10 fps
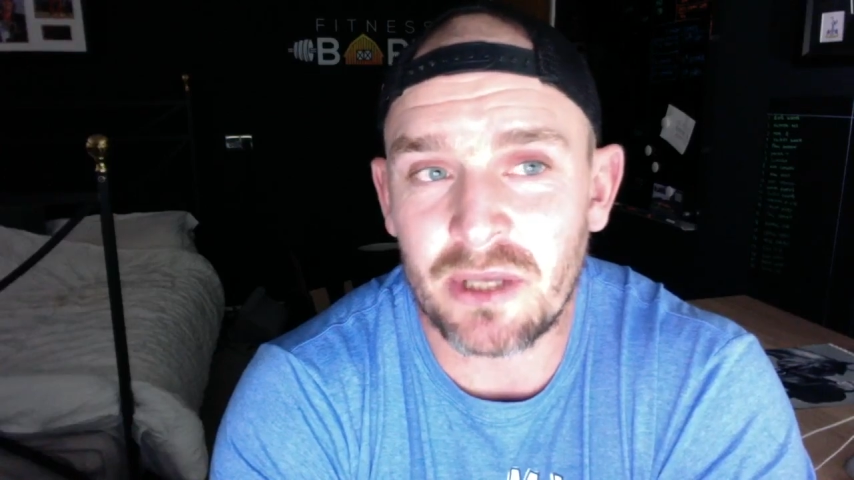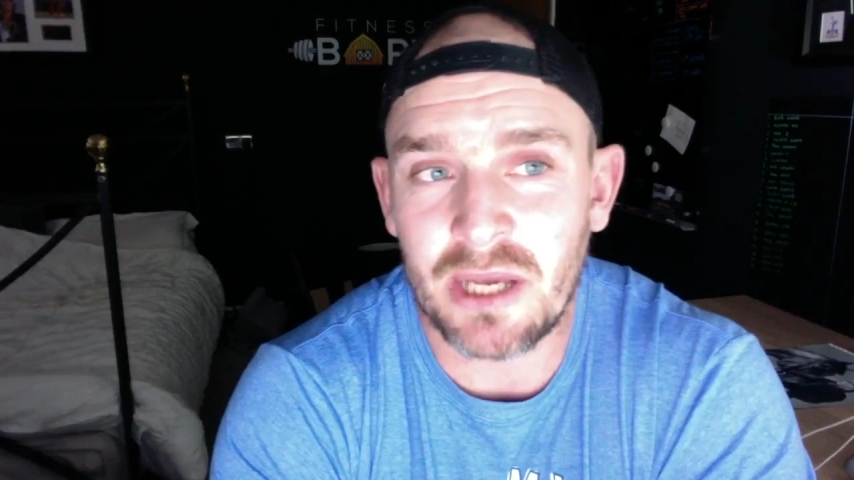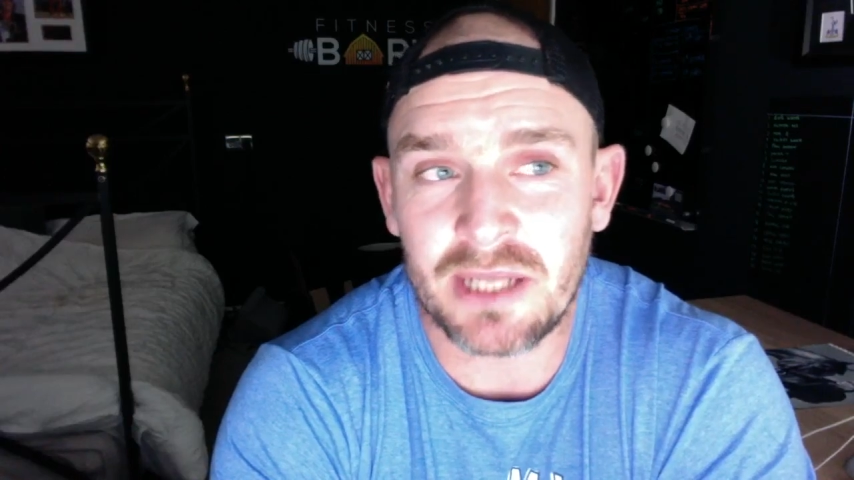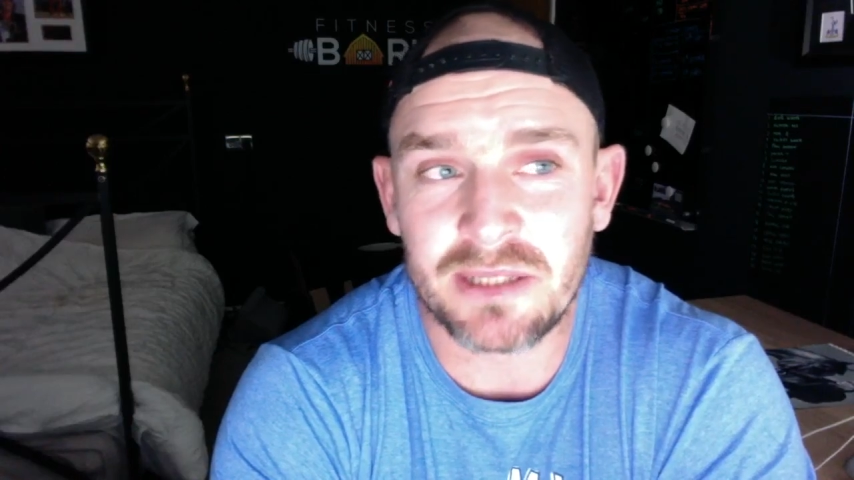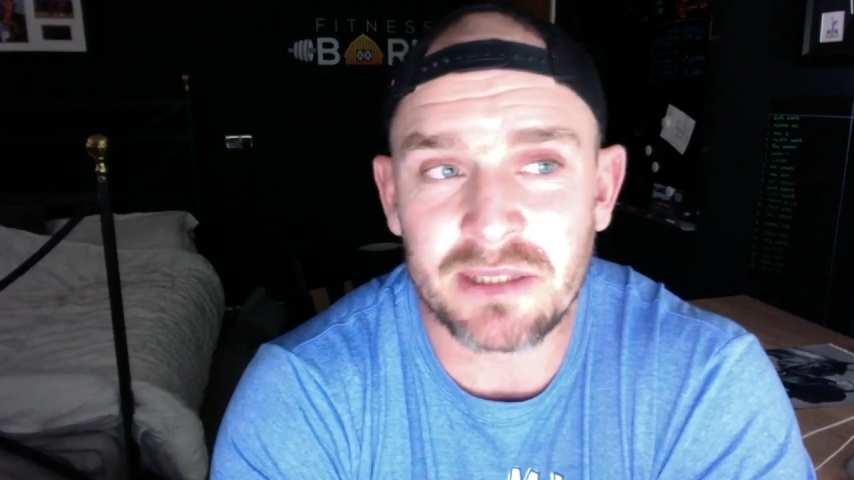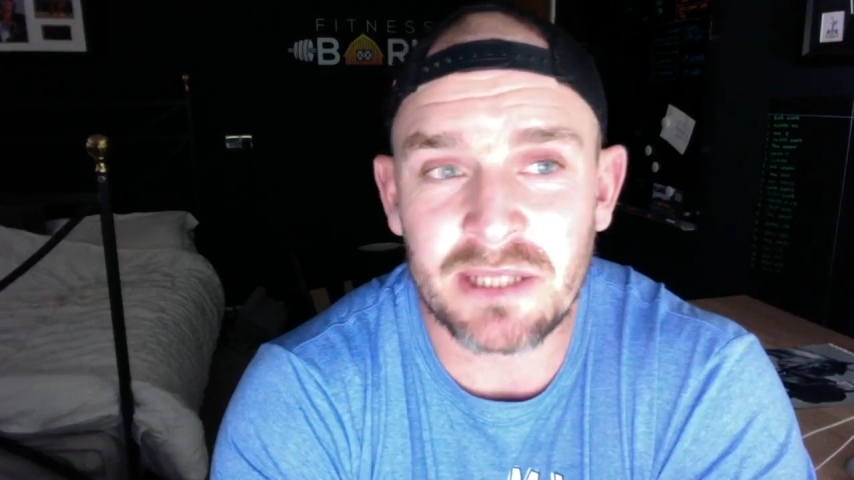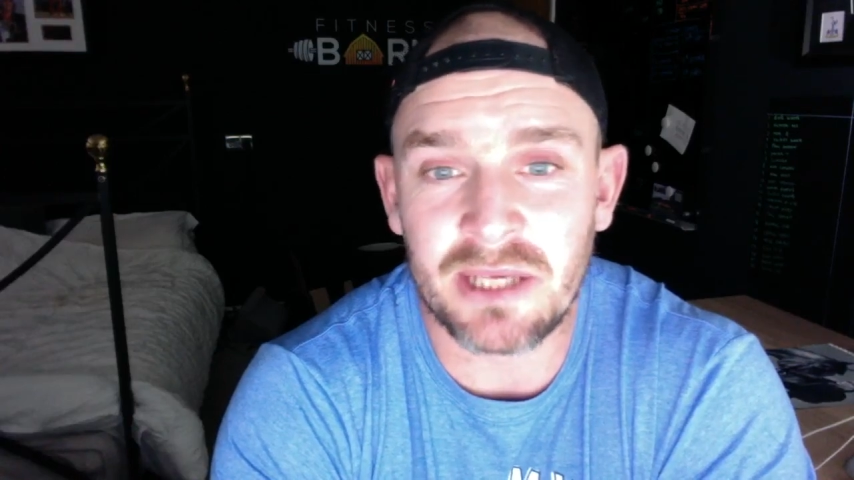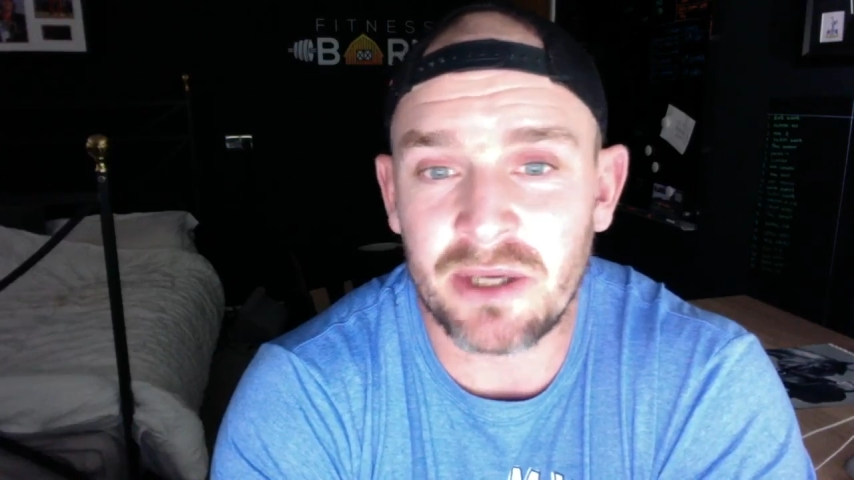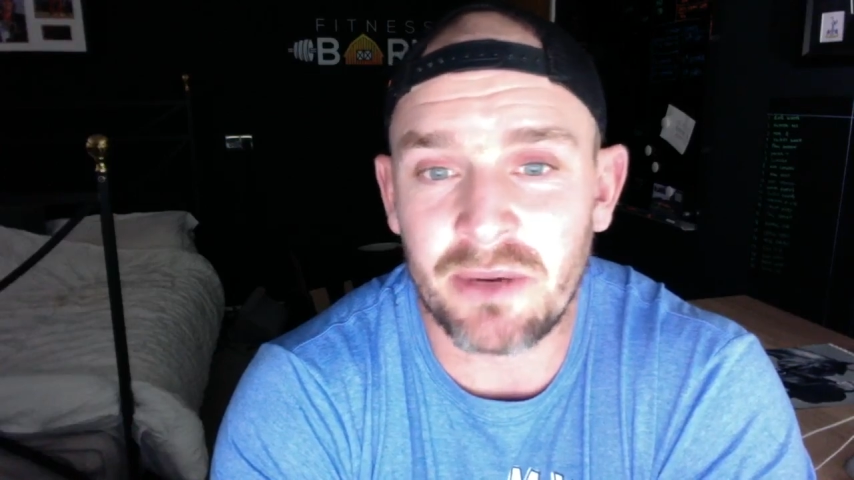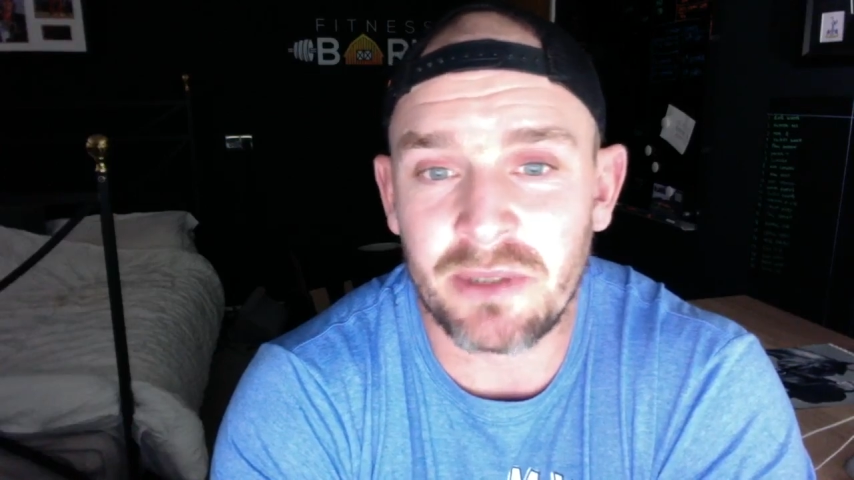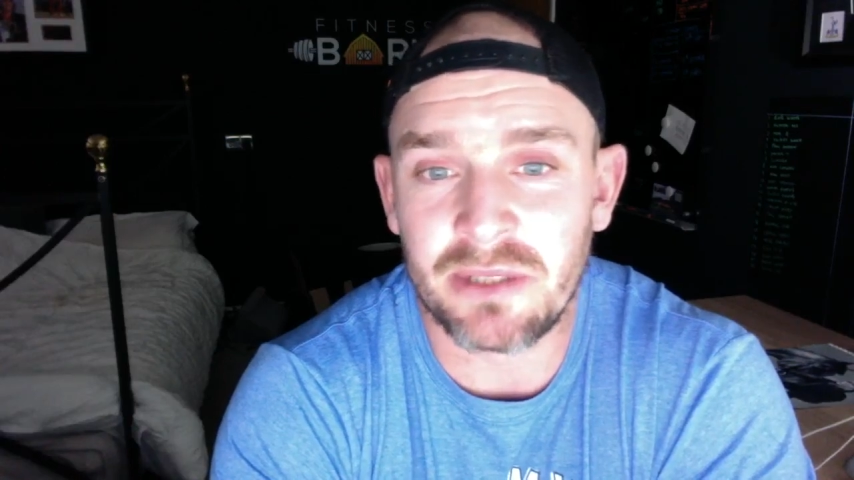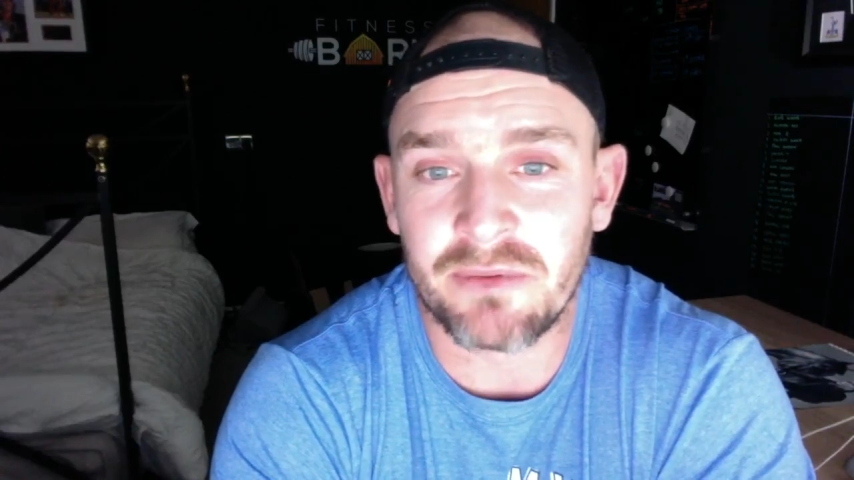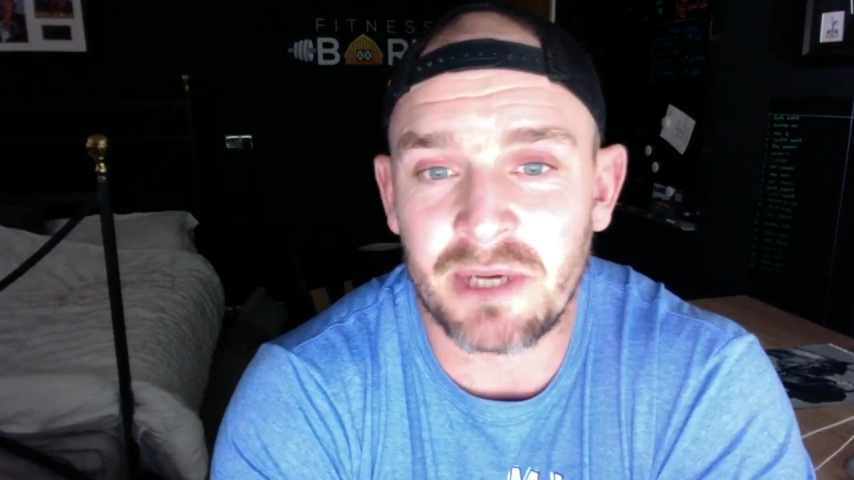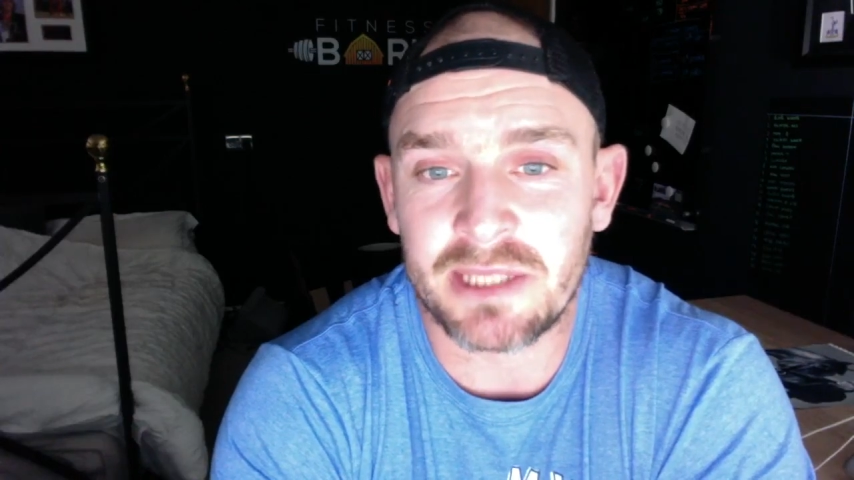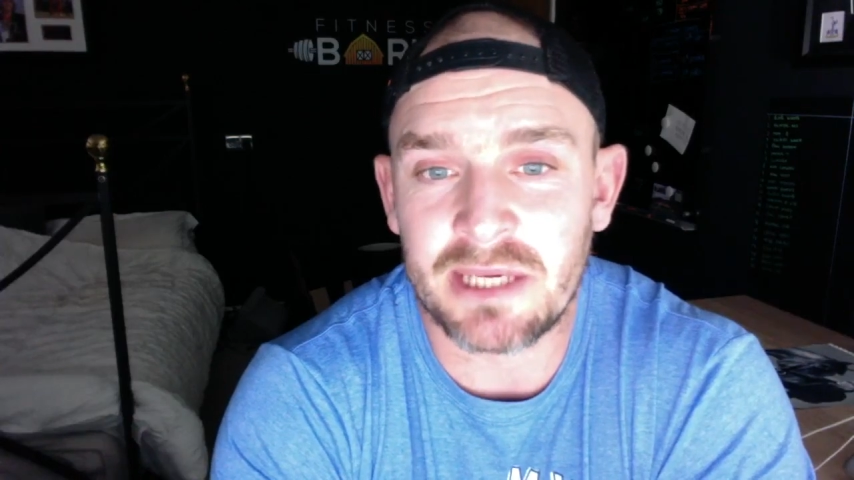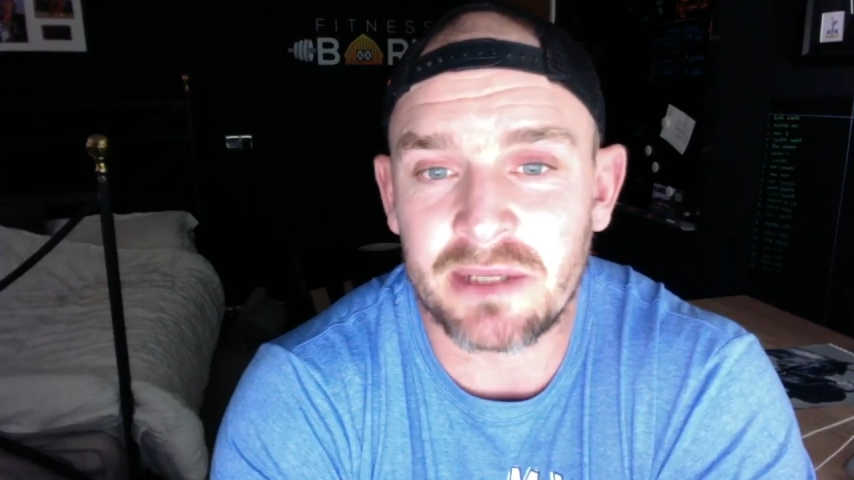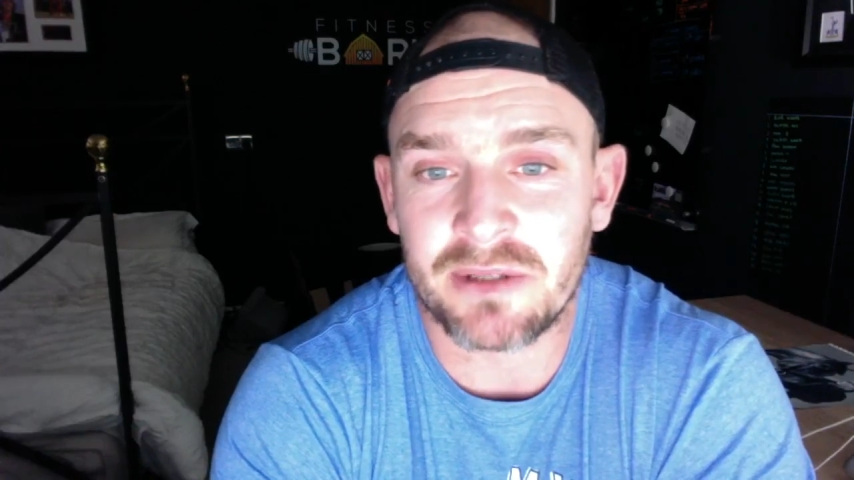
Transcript: and it going in the right di-